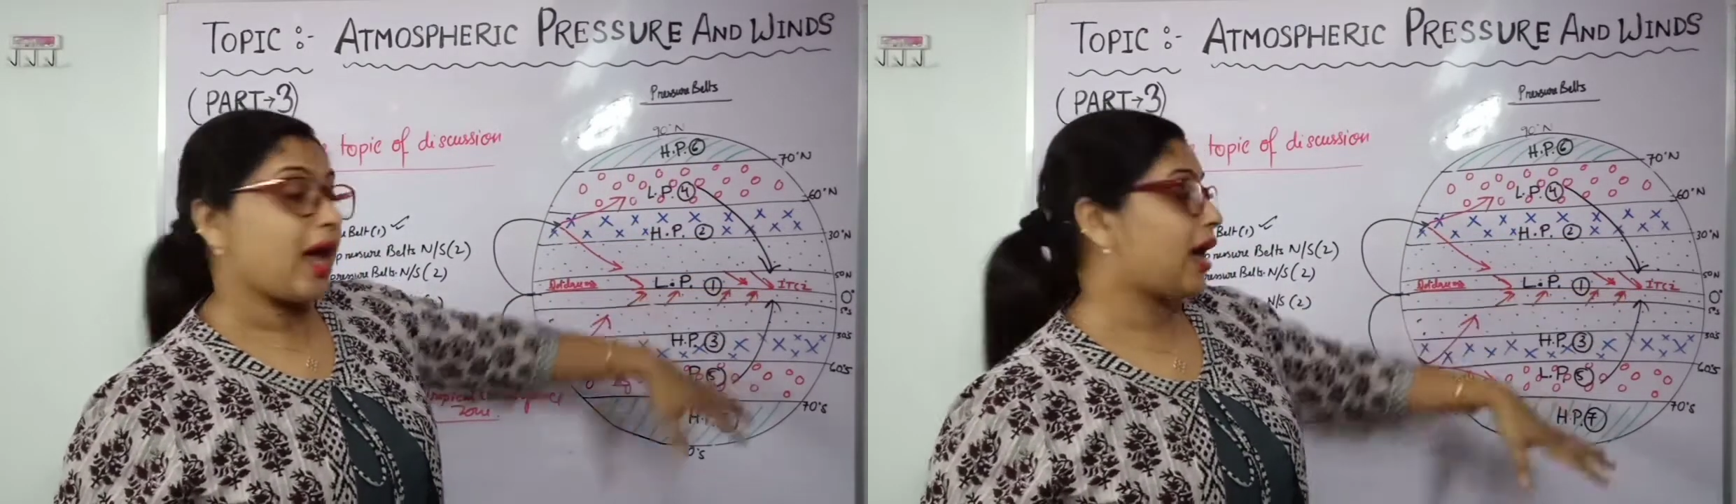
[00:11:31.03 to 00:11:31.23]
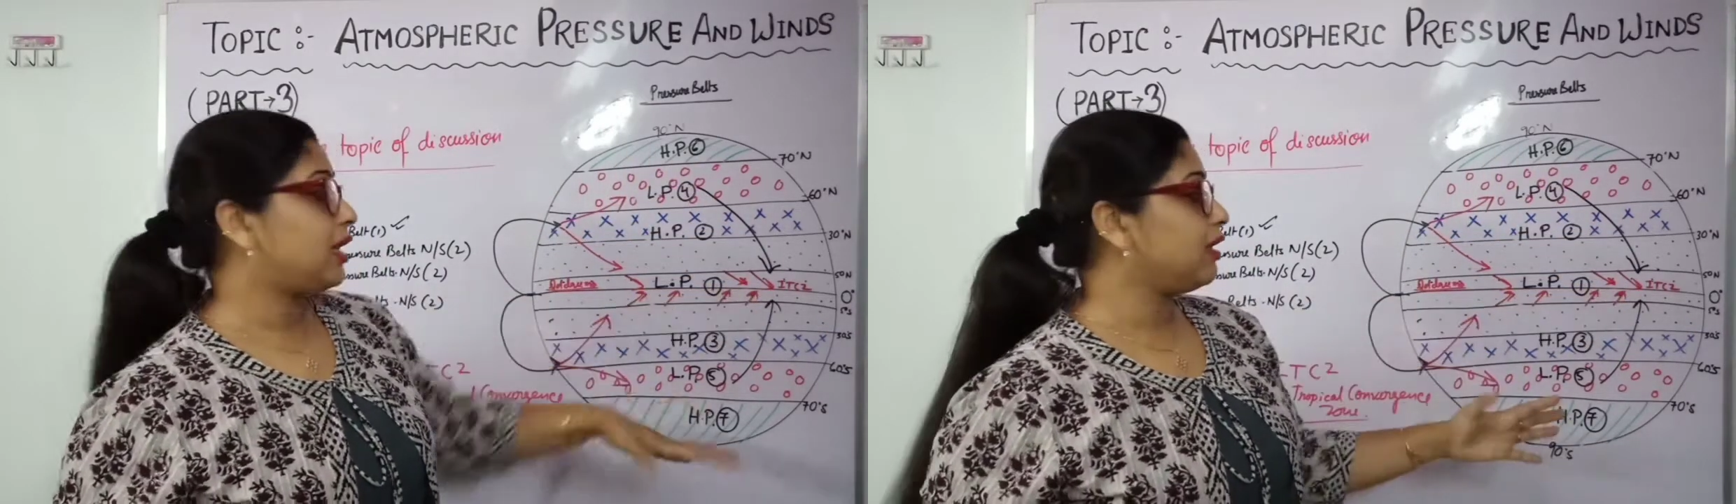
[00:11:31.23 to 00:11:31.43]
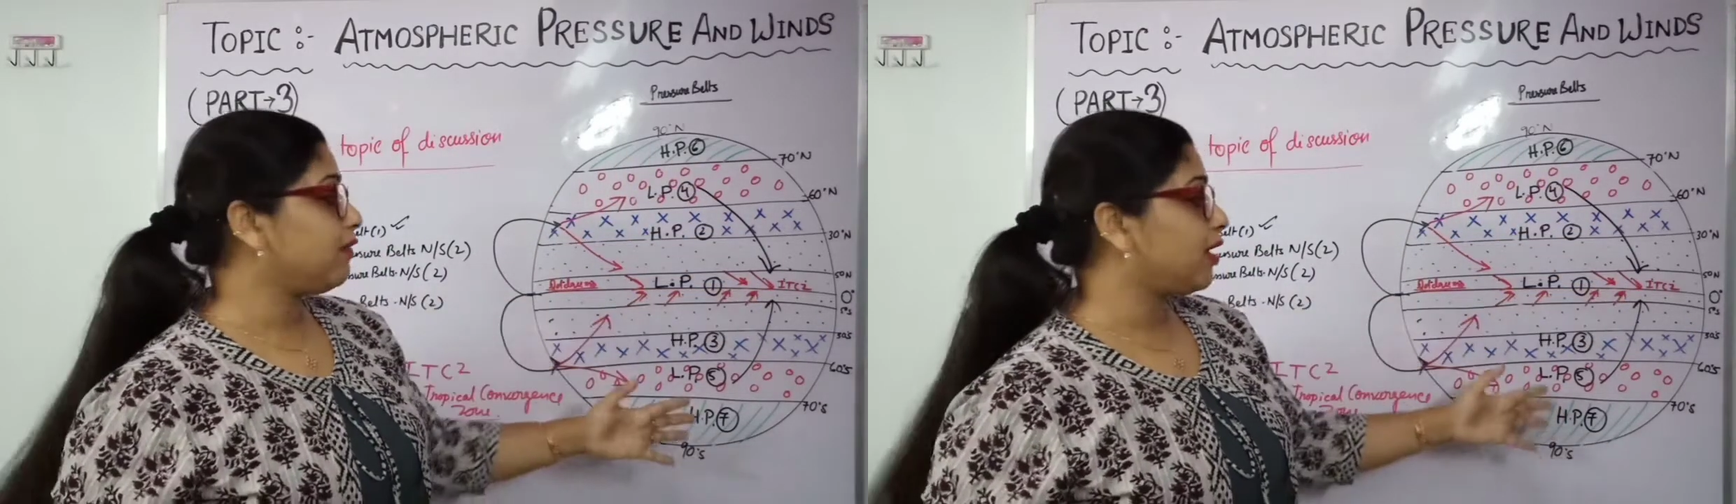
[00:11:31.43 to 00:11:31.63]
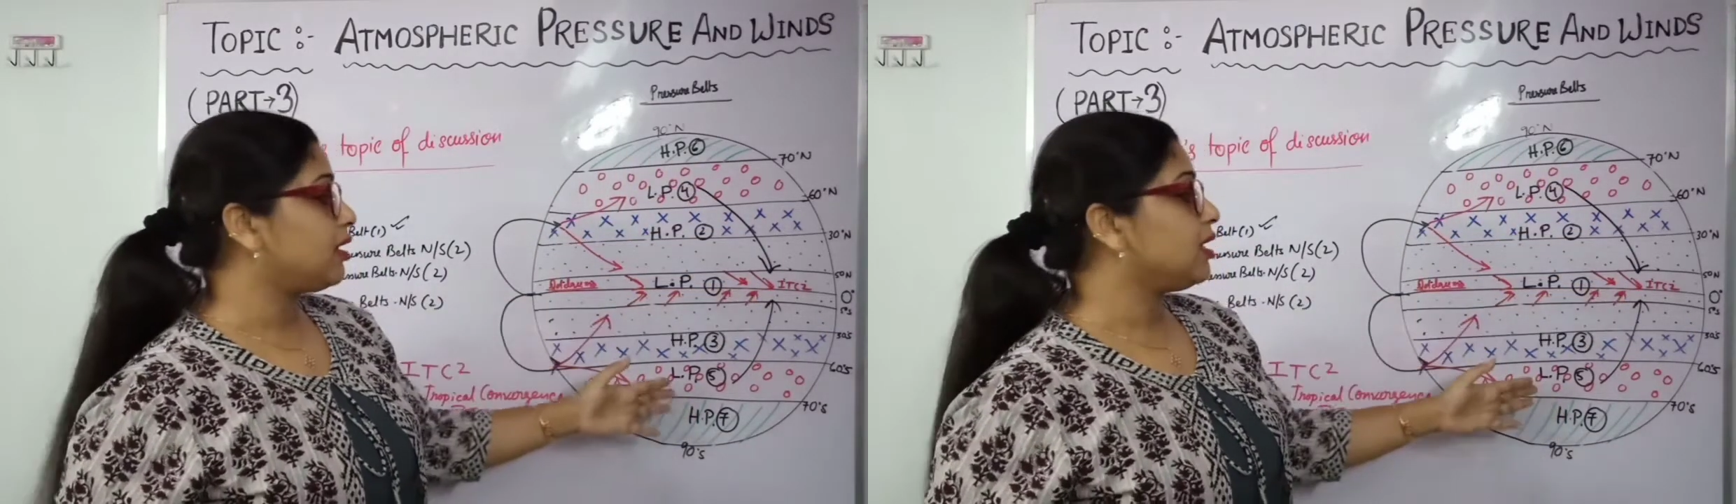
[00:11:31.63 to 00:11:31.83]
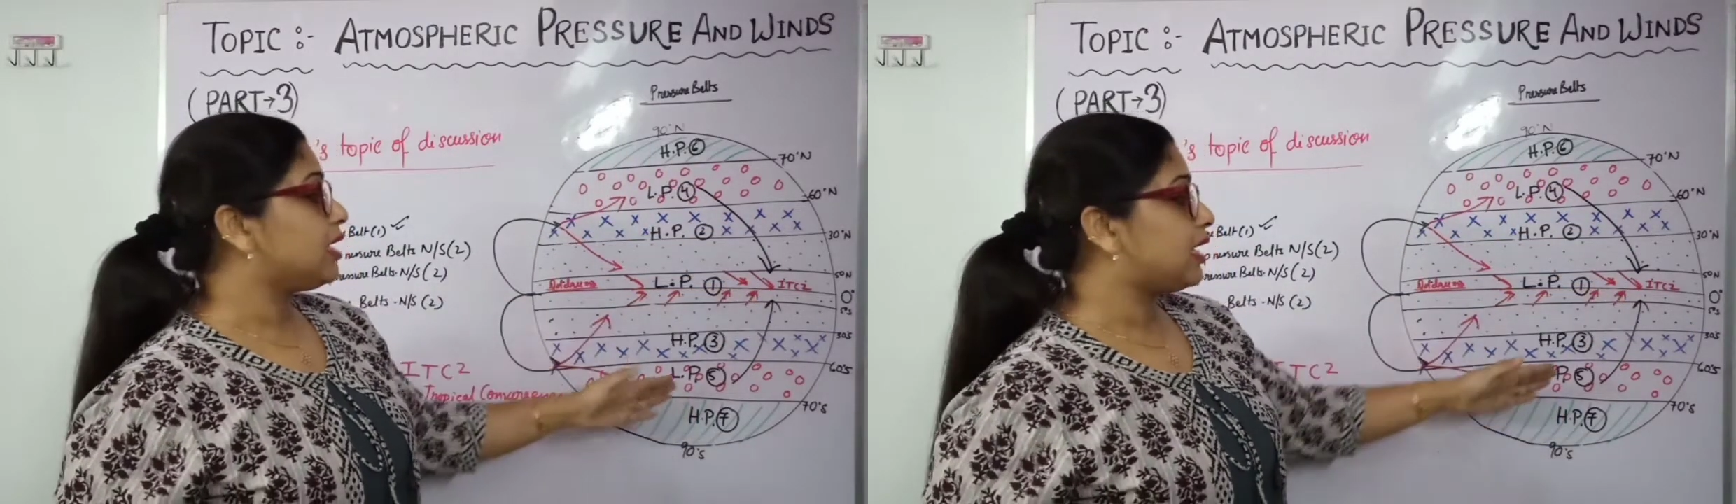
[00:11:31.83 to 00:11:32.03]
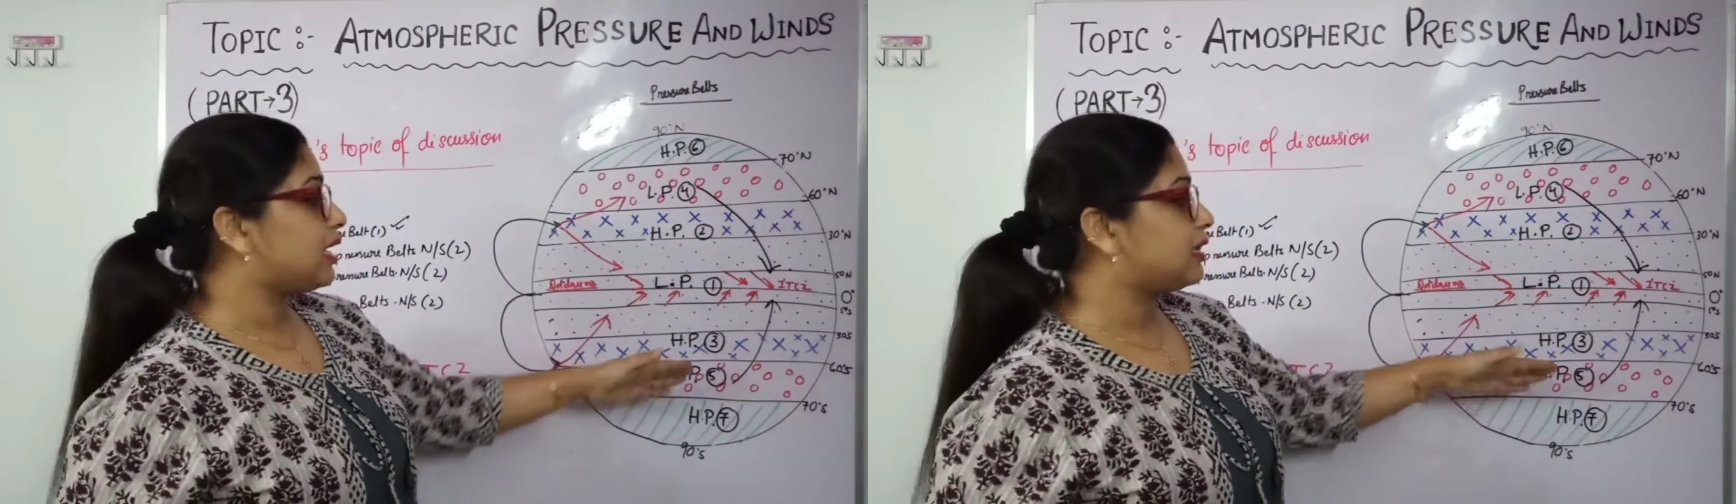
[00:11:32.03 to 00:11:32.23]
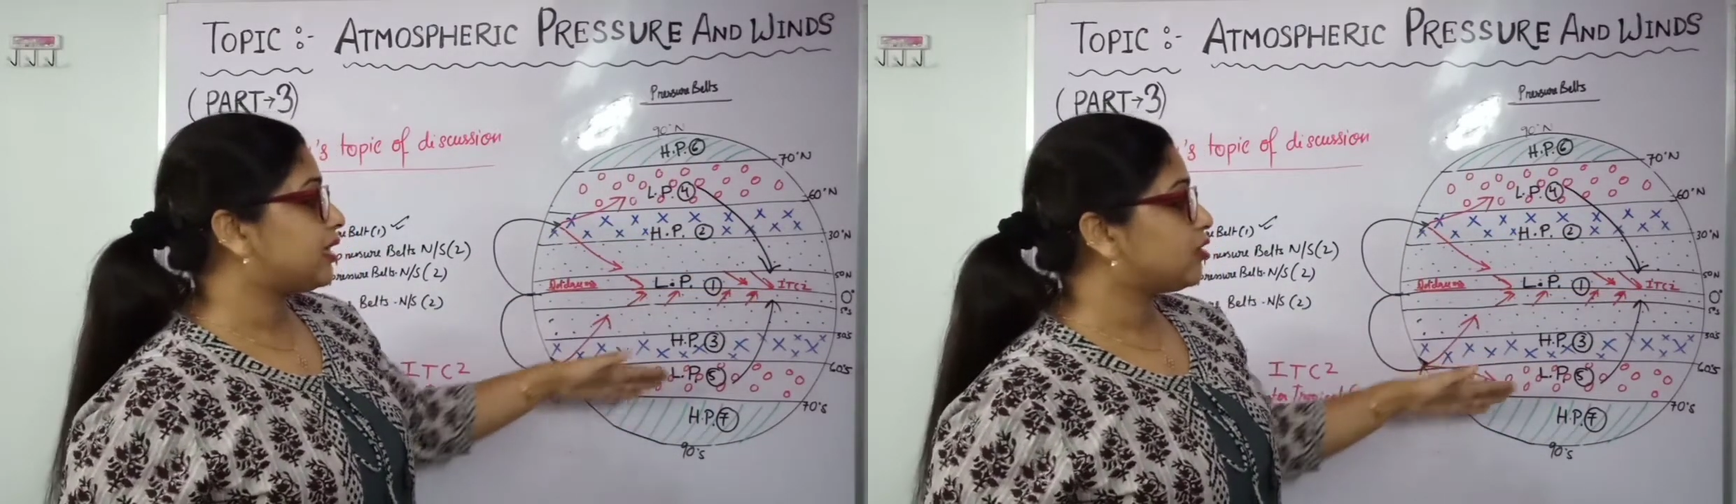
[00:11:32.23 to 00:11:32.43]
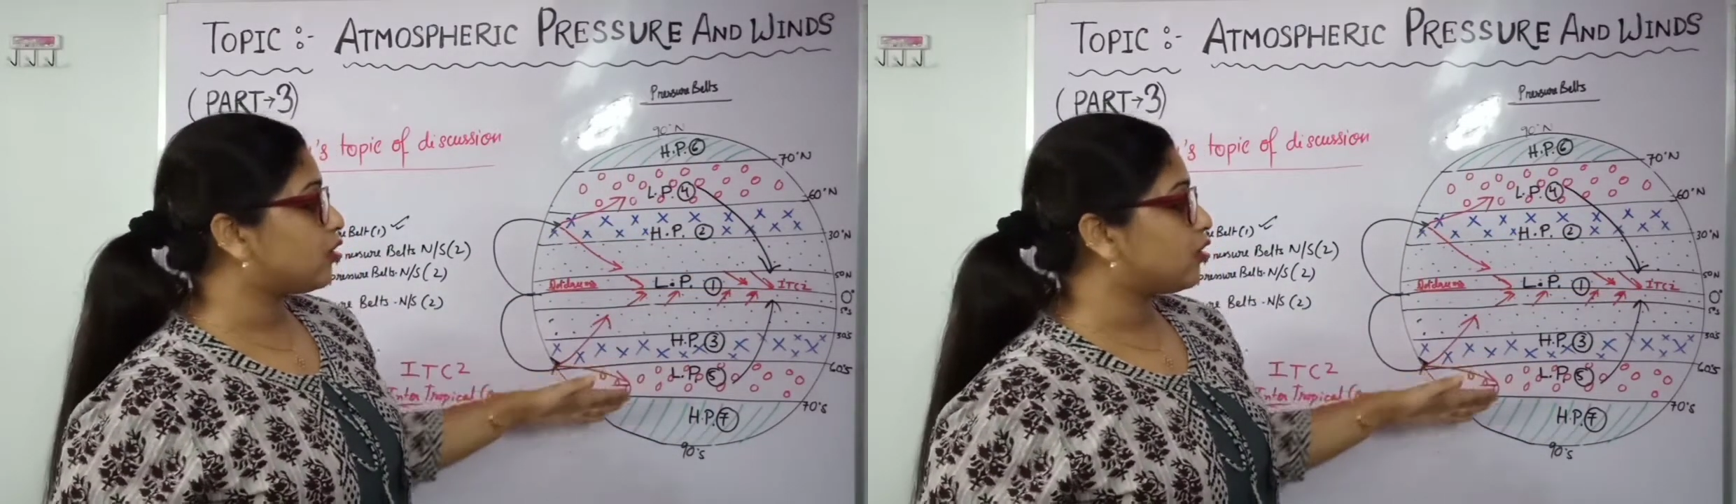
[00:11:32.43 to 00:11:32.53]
And even in this